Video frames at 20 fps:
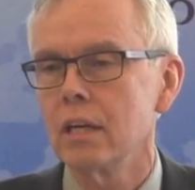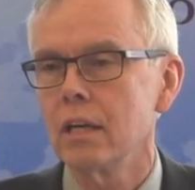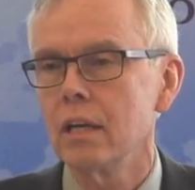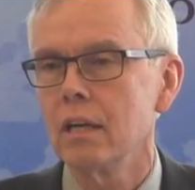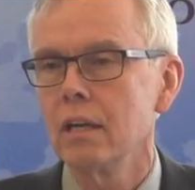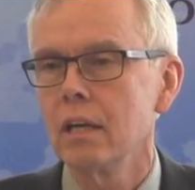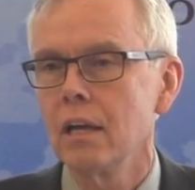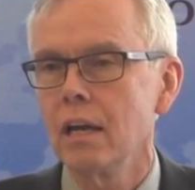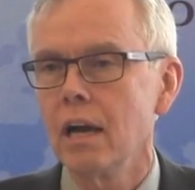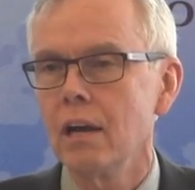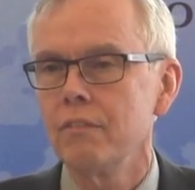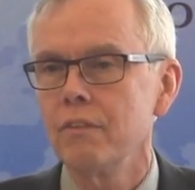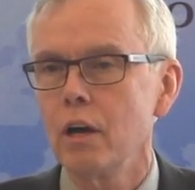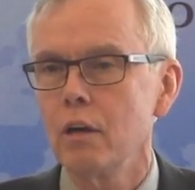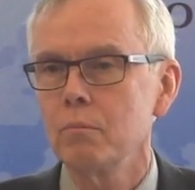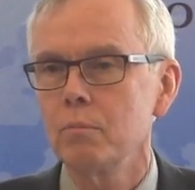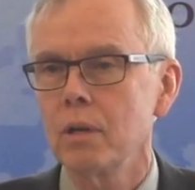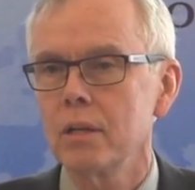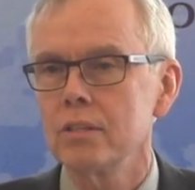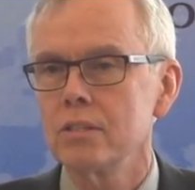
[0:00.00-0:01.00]
And I, I
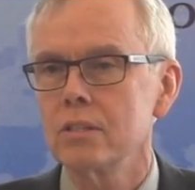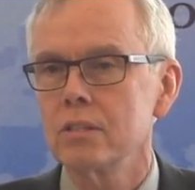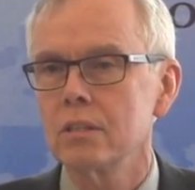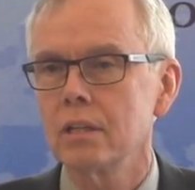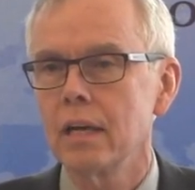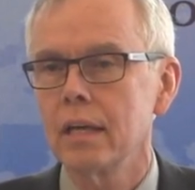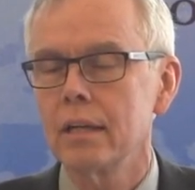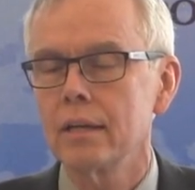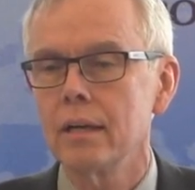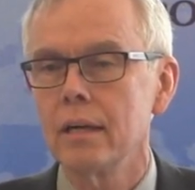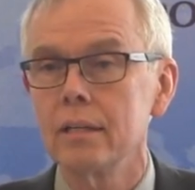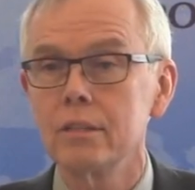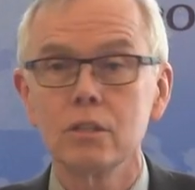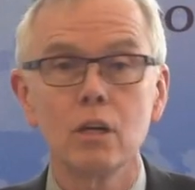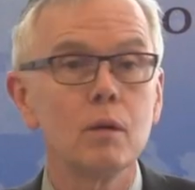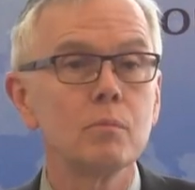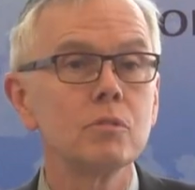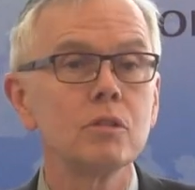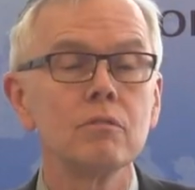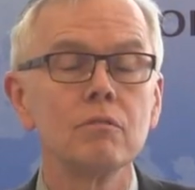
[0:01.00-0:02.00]
found places like uh,
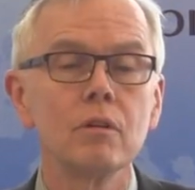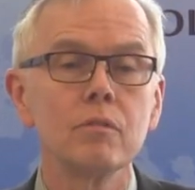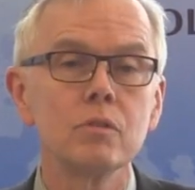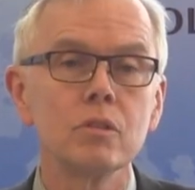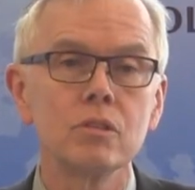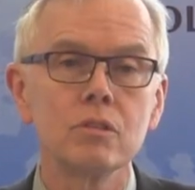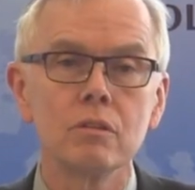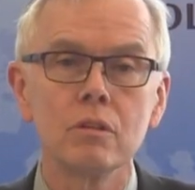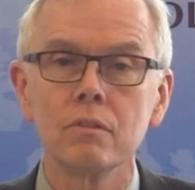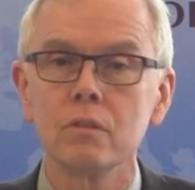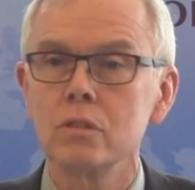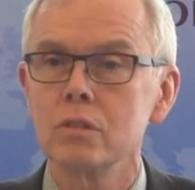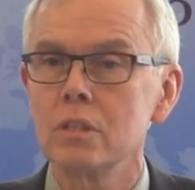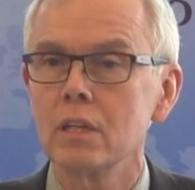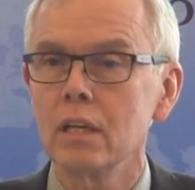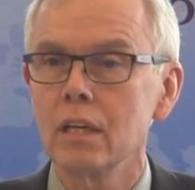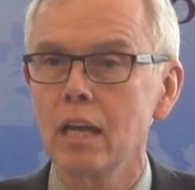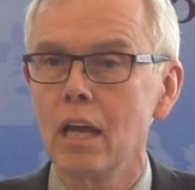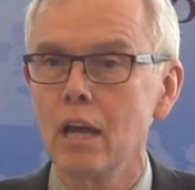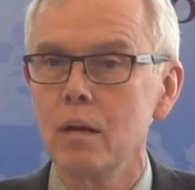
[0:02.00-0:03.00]
Thompson Rivers
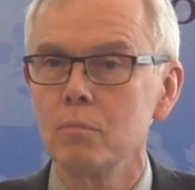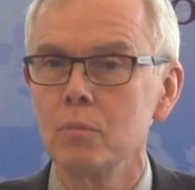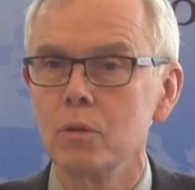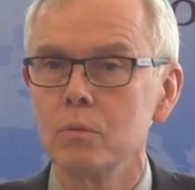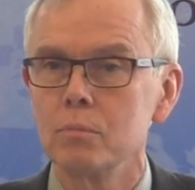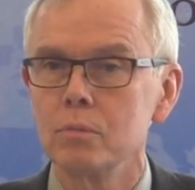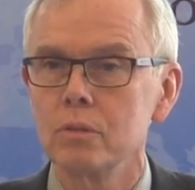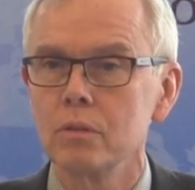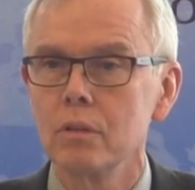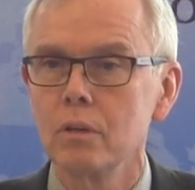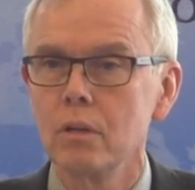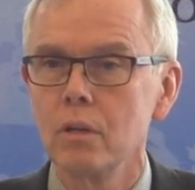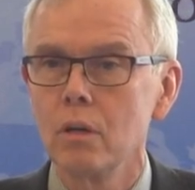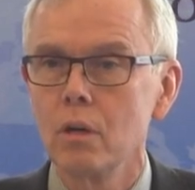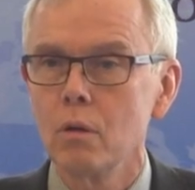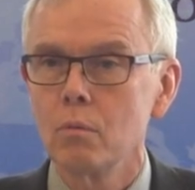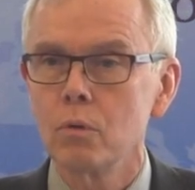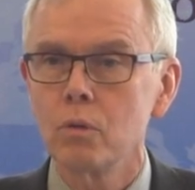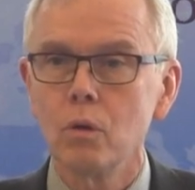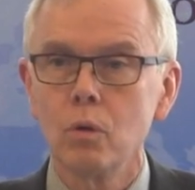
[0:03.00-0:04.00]
University in Kamloops,
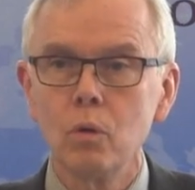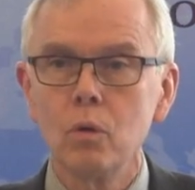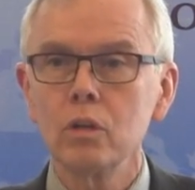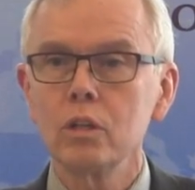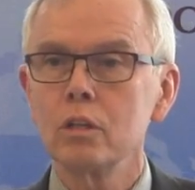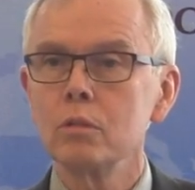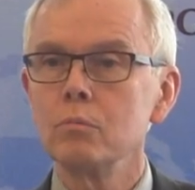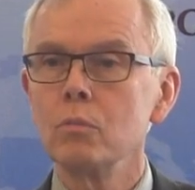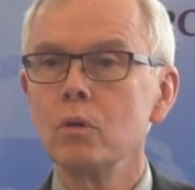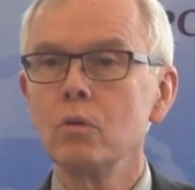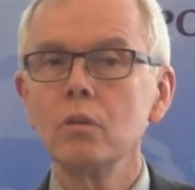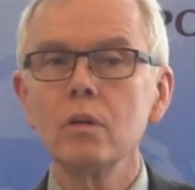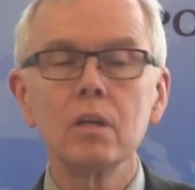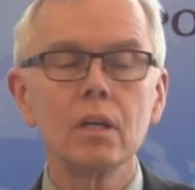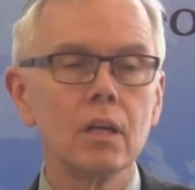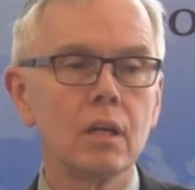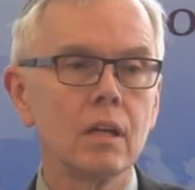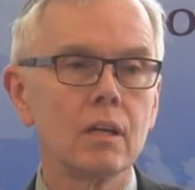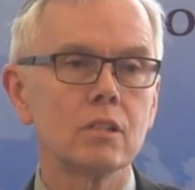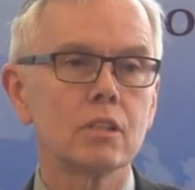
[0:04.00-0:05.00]
where the whole
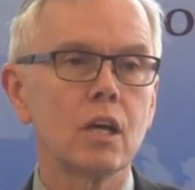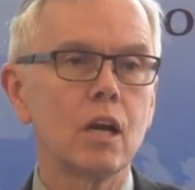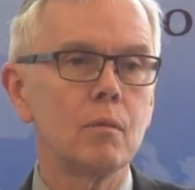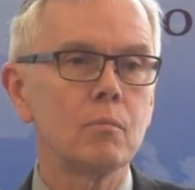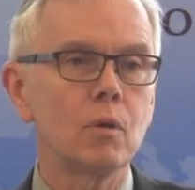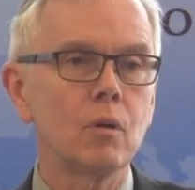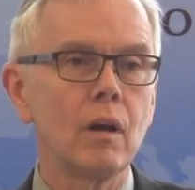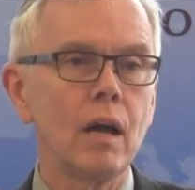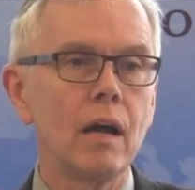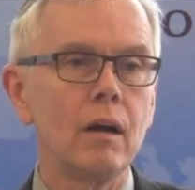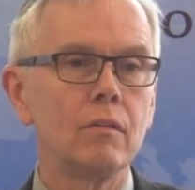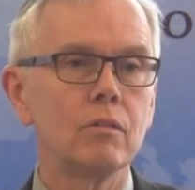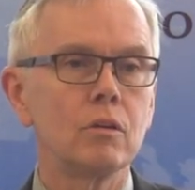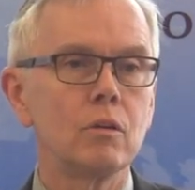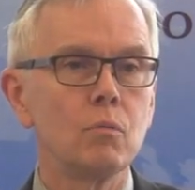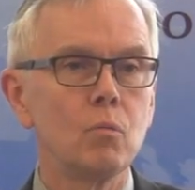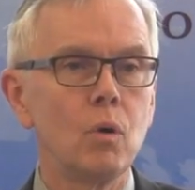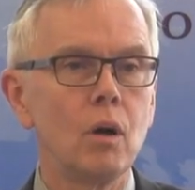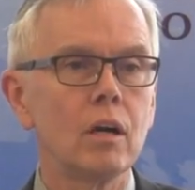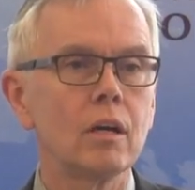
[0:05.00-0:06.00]
community has come
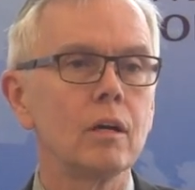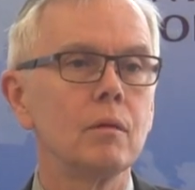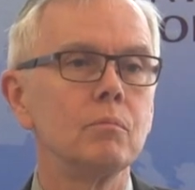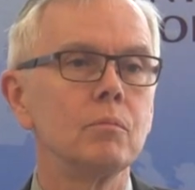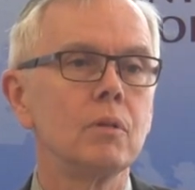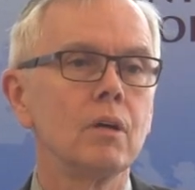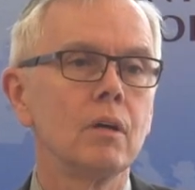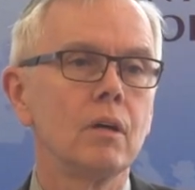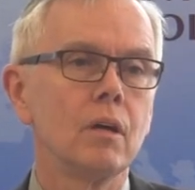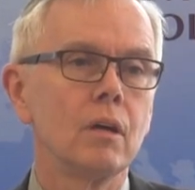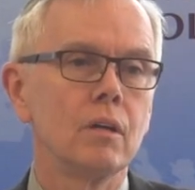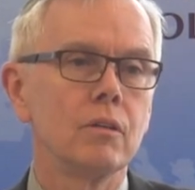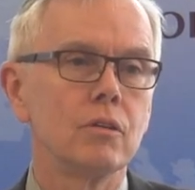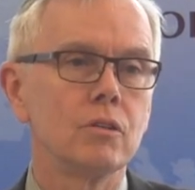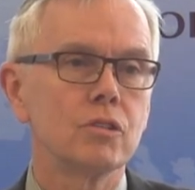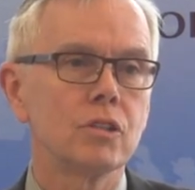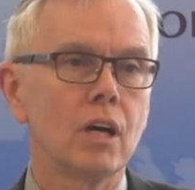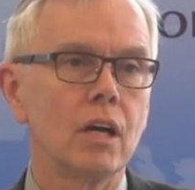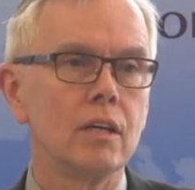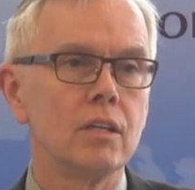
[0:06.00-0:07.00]
around and welcomed
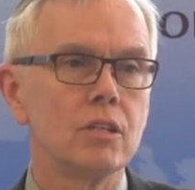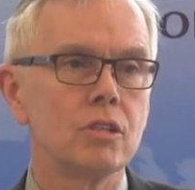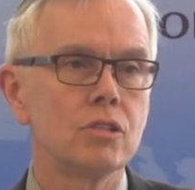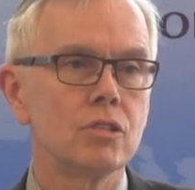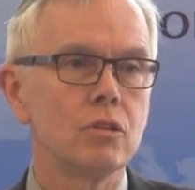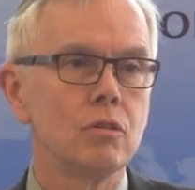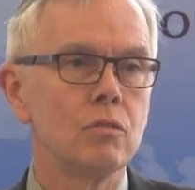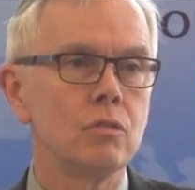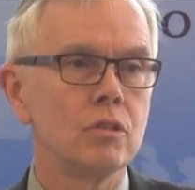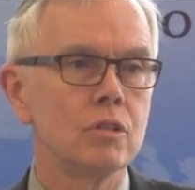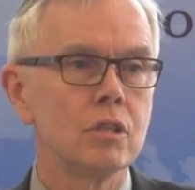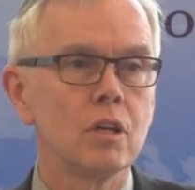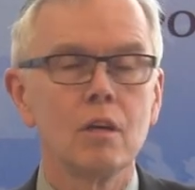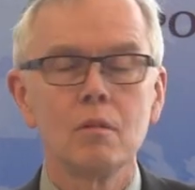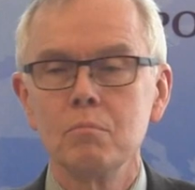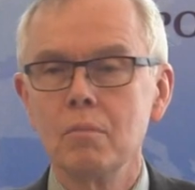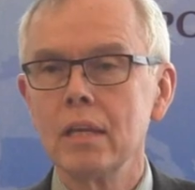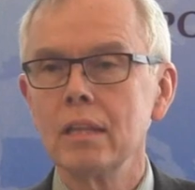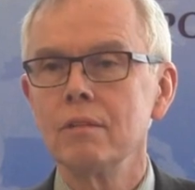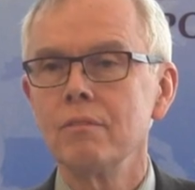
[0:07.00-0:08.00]
their Chinese students,
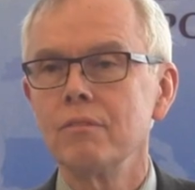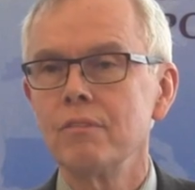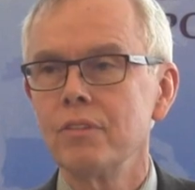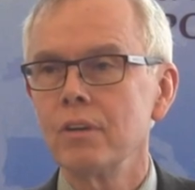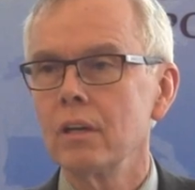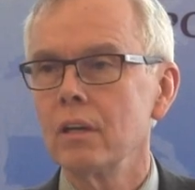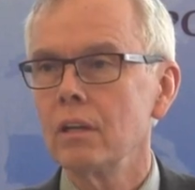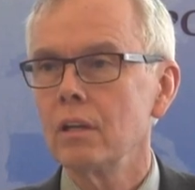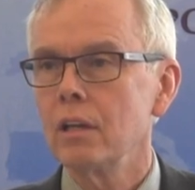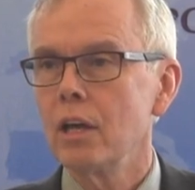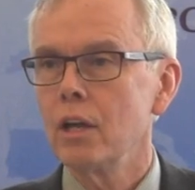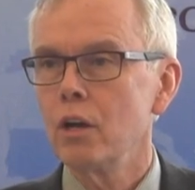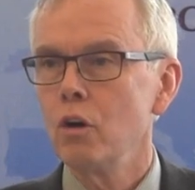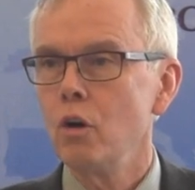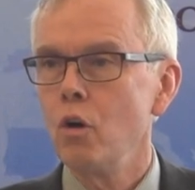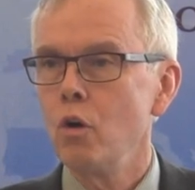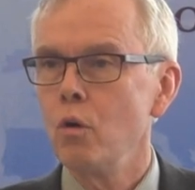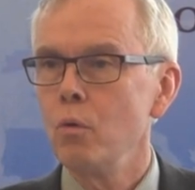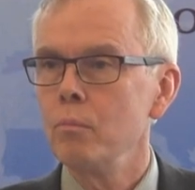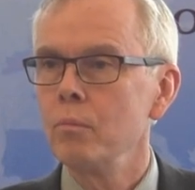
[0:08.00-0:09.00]
made them feel at
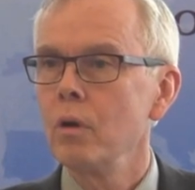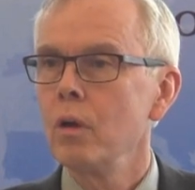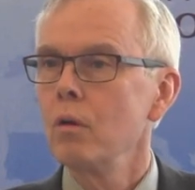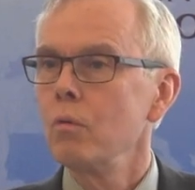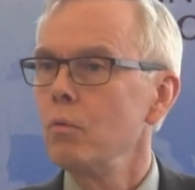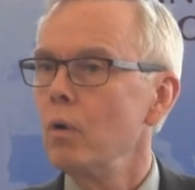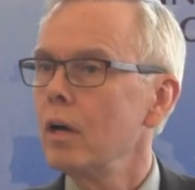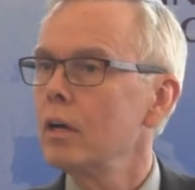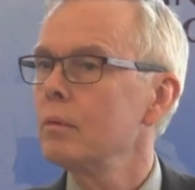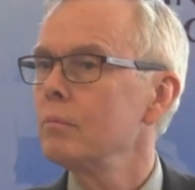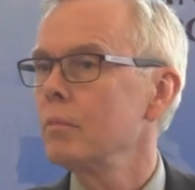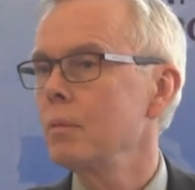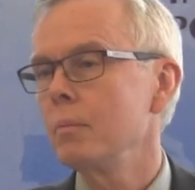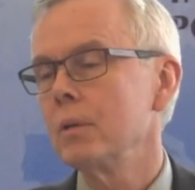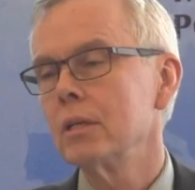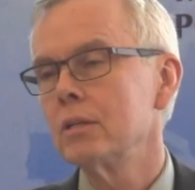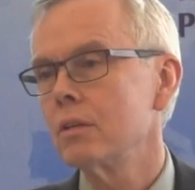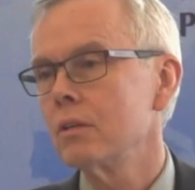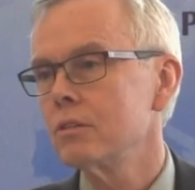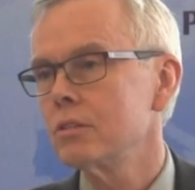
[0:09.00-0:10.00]
home, welcomed
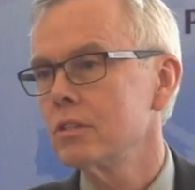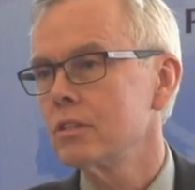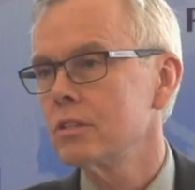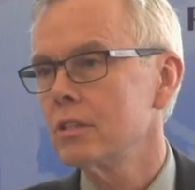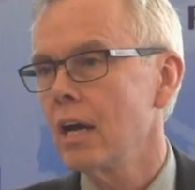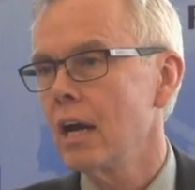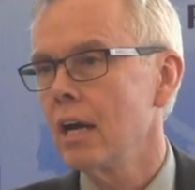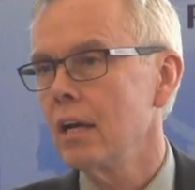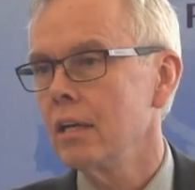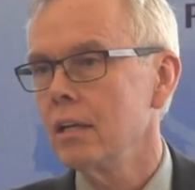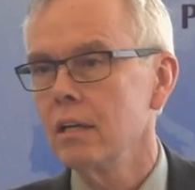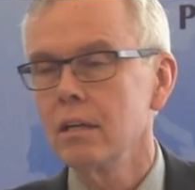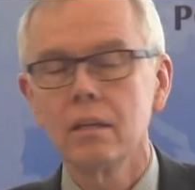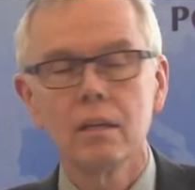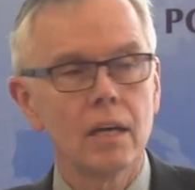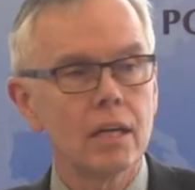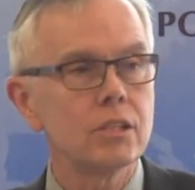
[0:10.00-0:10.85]
them into their society.